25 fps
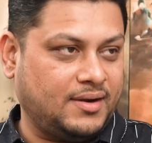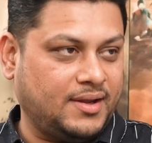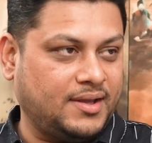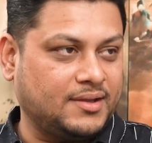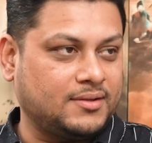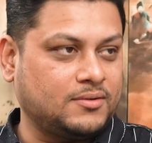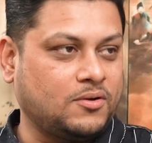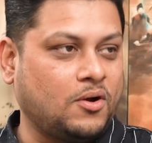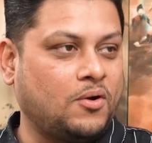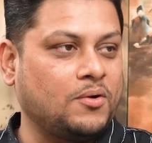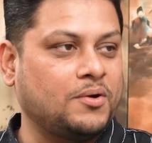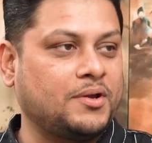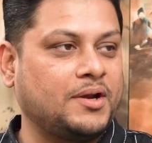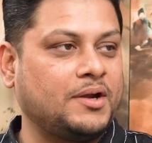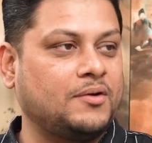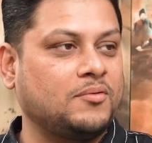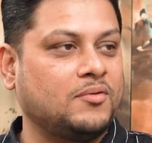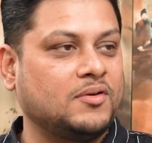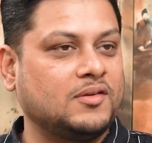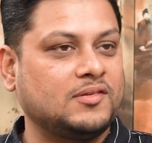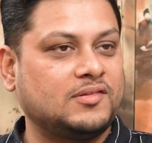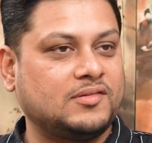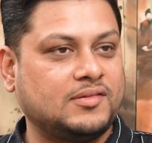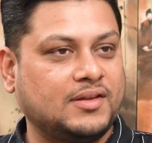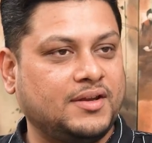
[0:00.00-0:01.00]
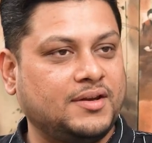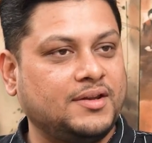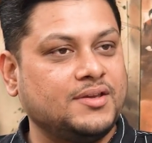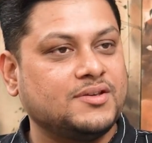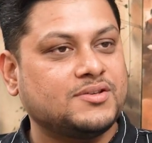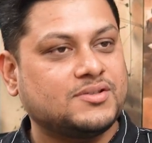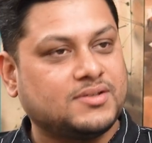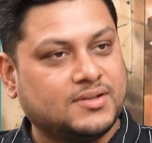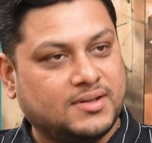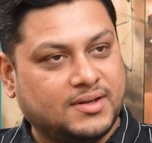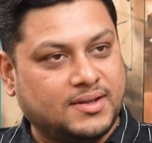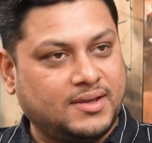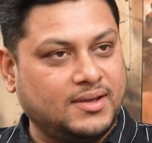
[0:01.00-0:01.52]
Like concrete was
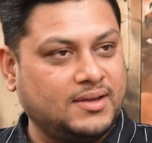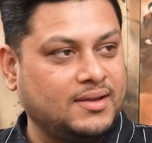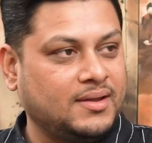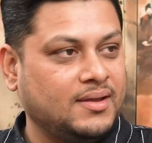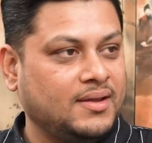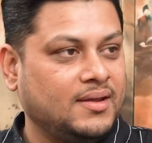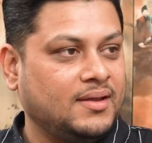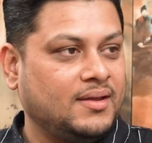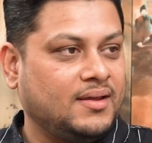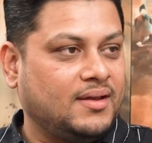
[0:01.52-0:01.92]
initially